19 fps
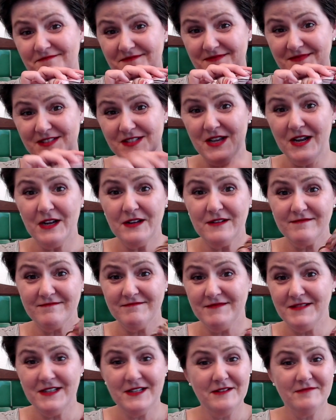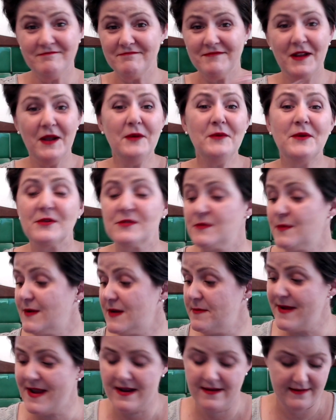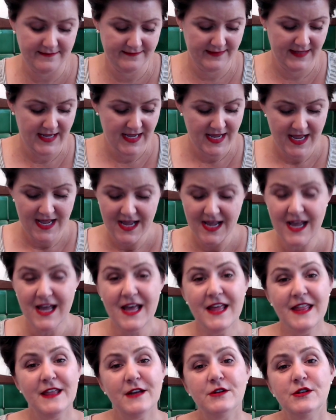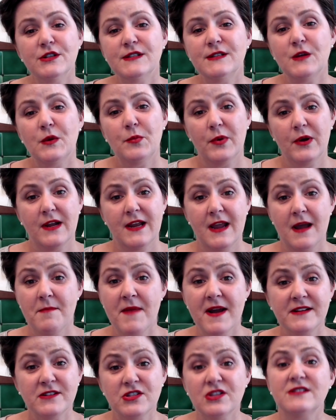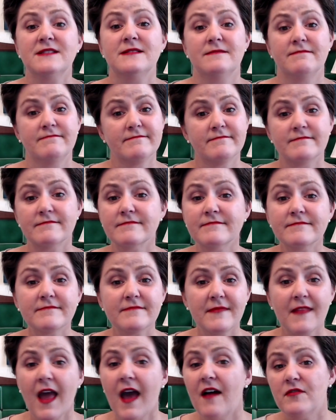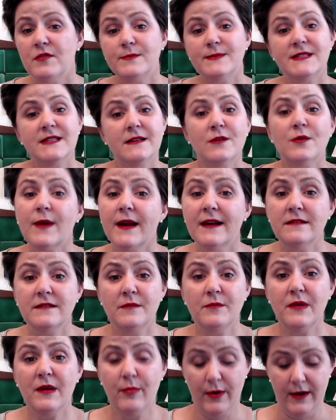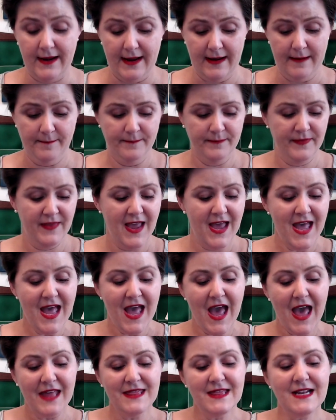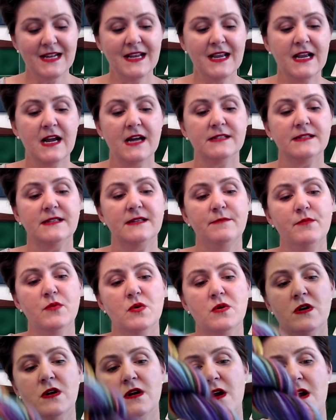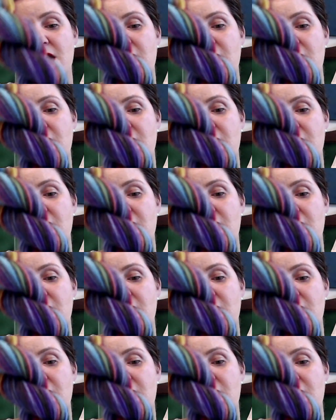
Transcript: It's like, who knows what I'll make. They're just so pretty. I might just have them sit around and be pretty. And then I got some more